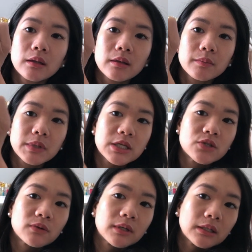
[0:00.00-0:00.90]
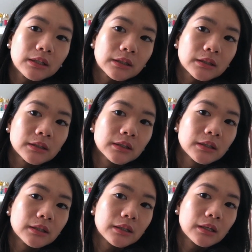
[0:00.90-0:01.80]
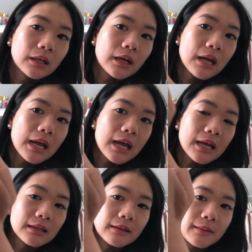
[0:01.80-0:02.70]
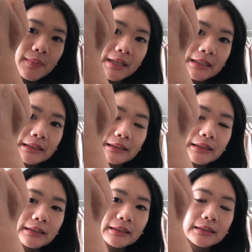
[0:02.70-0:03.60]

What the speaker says: the peach right here, and then the pink.